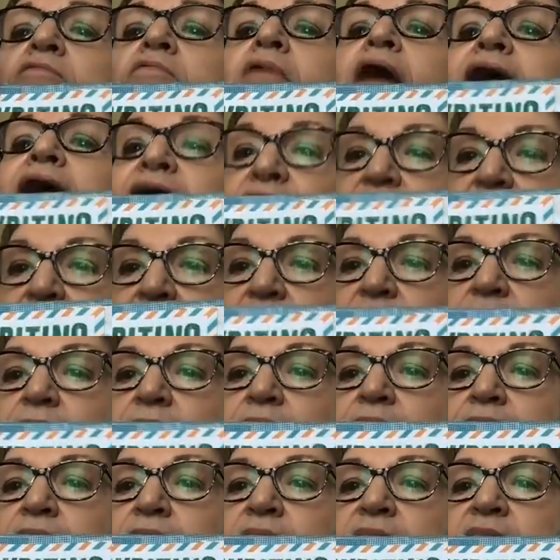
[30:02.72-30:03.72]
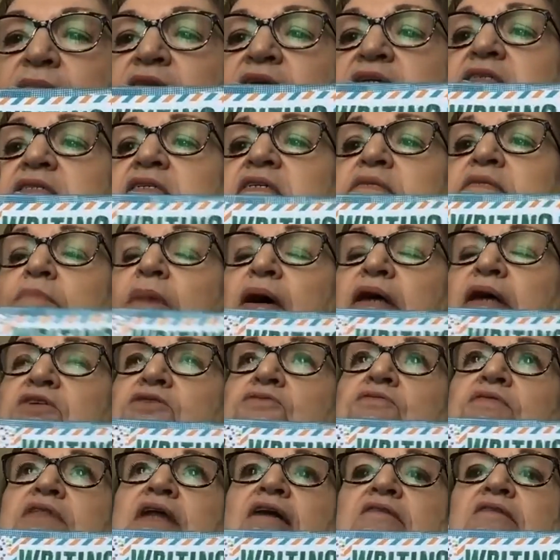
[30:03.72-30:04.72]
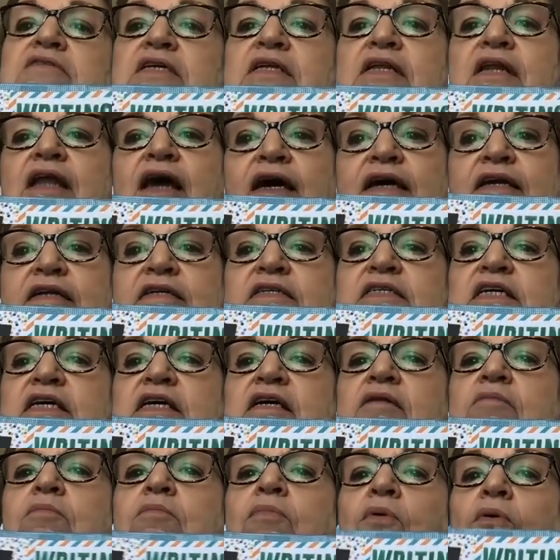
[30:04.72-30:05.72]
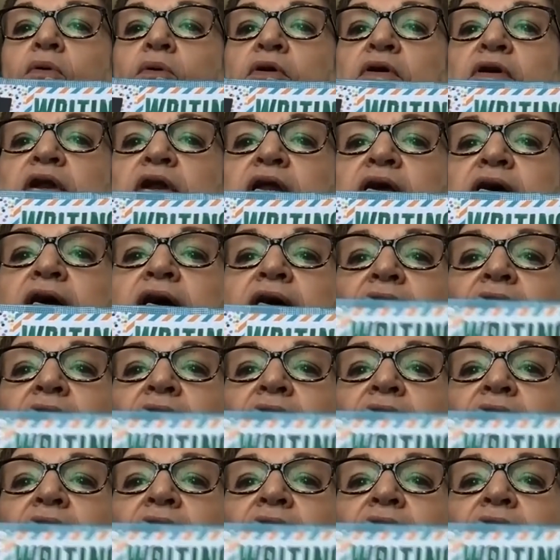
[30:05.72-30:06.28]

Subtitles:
Writing. This is my 2019 board.